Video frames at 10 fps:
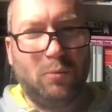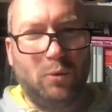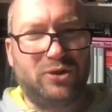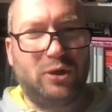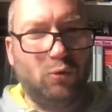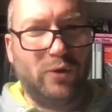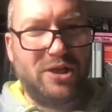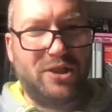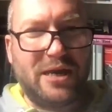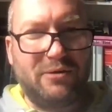Was it
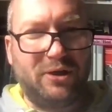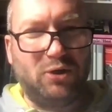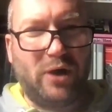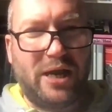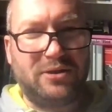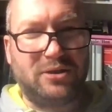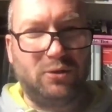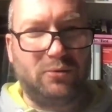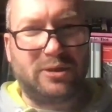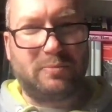already there in your head and
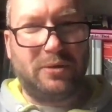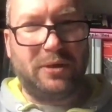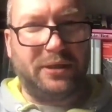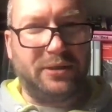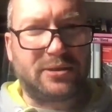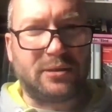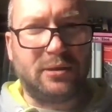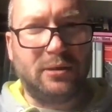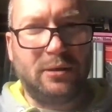your experience?